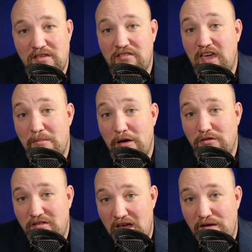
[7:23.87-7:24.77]
This came out
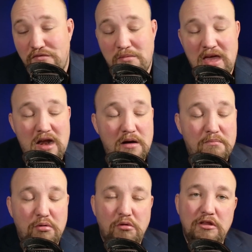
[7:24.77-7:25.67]
today from Canada
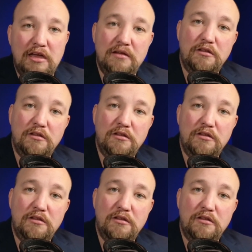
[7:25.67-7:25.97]
Polling.